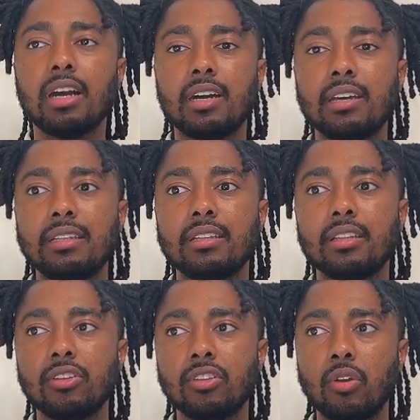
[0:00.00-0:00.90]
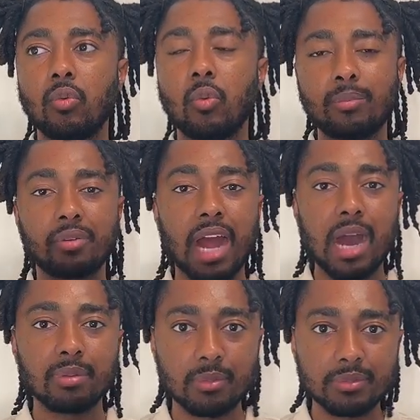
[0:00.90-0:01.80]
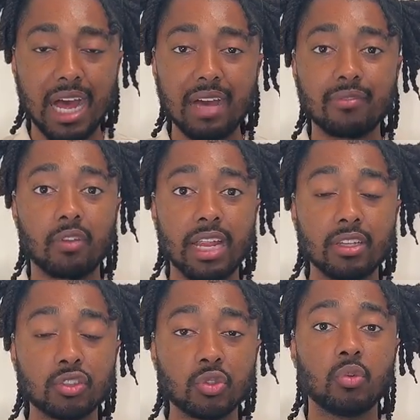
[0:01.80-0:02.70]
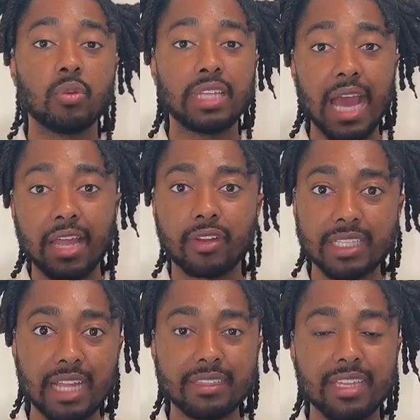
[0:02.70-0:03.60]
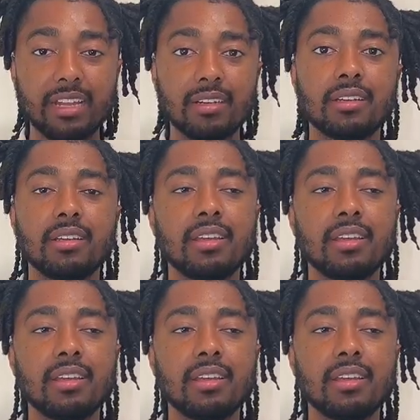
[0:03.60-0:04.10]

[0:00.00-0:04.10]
uh what problems I've ran into gathering that data,